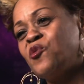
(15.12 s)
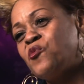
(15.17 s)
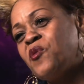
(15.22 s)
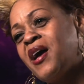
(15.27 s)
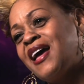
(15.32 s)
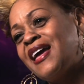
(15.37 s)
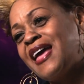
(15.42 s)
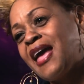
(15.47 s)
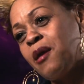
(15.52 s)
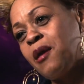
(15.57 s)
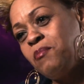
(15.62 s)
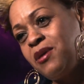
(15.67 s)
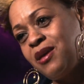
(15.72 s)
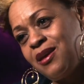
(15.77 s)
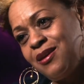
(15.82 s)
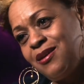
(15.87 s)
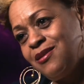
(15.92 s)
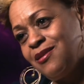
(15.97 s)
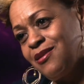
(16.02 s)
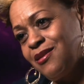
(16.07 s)
a reggae
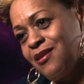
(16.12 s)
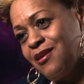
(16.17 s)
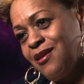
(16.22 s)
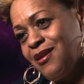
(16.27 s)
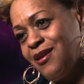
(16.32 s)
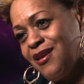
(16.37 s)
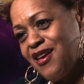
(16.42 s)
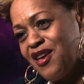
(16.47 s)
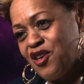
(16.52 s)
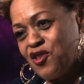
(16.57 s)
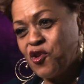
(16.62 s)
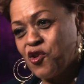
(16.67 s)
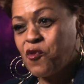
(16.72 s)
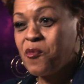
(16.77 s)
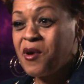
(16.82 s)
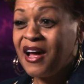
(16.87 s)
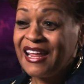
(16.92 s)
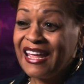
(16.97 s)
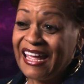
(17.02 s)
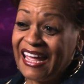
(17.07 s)
beat, and
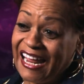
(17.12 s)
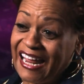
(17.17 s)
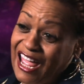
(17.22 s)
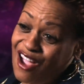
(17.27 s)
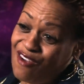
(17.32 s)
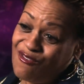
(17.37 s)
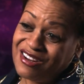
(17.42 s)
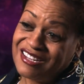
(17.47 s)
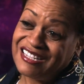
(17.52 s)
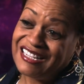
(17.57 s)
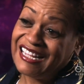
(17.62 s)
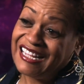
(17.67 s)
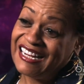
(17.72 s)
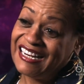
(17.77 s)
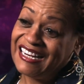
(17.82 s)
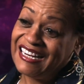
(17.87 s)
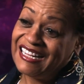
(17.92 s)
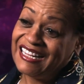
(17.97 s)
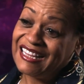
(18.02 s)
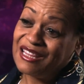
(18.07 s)
nobody had ever
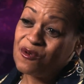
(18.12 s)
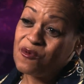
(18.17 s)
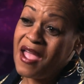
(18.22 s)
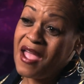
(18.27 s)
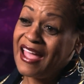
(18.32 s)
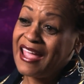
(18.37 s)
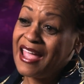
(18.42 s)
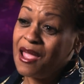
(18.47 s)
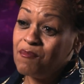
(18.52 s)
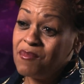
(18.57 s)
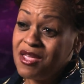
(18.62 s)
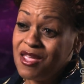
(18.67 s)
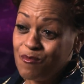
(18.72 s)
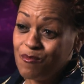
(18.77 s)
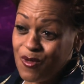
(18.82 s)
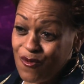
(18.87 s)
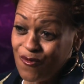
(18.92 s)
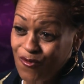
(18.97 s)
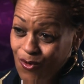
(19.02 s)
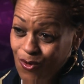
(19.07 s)
done the reggae beat
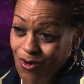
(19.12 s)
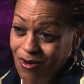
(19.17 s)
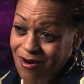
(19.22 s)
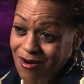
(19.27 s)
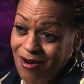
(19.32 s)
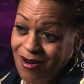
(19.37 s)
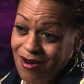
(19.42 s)
before.